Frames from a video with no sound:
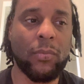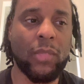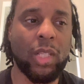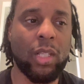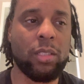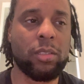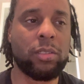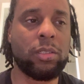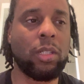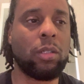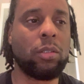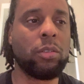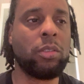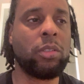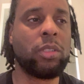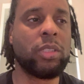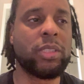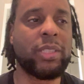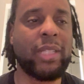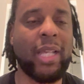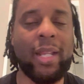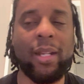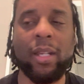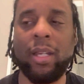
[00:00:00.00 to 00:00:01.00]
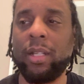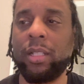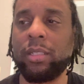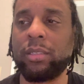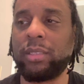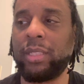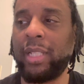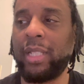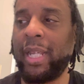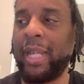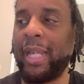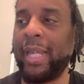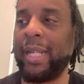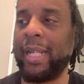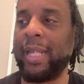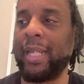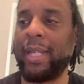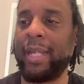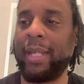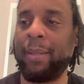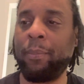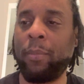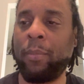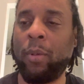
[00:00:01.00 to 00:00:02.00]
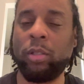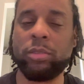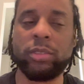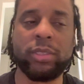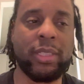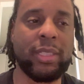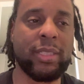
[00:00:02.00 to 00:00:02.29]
So you just gotta understand that most of